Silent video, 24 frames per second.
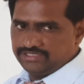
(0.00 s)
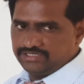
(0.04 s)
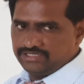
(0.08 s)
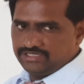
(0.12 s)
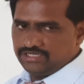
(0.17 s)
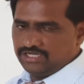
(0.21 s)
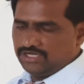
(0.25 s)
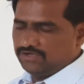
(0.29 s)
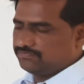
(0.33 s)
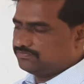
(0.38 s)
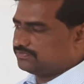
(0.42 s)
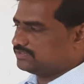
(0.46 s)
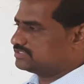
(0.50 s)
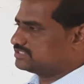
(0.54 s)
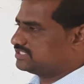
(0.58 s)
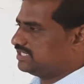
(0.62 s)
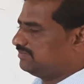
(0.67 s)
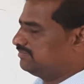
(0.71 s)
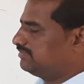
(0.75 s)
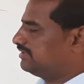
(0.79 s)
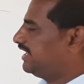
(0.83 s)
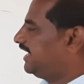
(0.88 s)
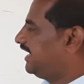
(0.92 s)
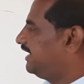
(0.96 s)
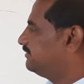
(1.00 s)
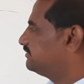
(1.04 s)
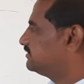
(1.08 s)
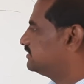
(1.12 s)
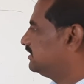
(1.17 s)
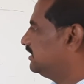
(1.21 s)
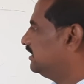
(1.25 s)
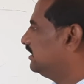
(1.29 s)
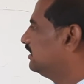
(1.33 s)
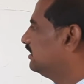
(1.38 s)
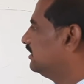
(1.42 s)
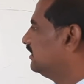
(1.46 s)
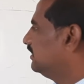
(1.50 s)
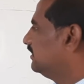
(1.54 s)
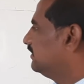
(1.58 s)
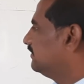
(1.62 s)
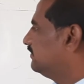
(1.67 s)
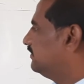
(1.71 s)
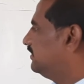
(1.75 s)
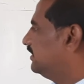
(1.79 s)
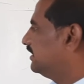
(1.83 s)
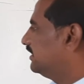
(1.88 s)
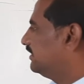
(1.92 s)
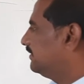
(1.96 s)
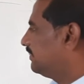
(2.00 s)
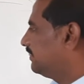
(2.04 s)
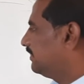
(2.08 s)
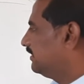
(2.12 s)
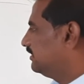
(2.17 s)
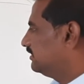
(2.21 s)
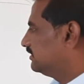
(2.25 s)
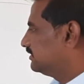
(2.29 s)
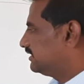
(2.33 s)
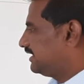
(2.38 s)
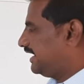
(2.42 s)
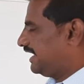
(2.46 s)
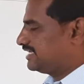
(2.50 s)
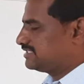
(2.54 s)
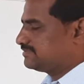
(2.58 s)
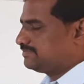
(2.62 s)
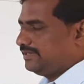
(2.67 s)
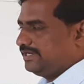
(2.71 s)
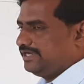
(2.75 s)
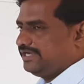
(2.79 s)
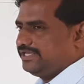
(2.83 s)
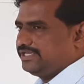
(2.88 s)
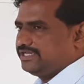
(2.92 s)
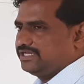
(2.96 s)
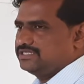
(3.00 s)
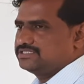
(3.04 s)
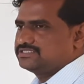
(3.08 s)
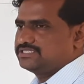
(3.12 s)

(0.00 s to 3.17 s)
After sometimes the gas particles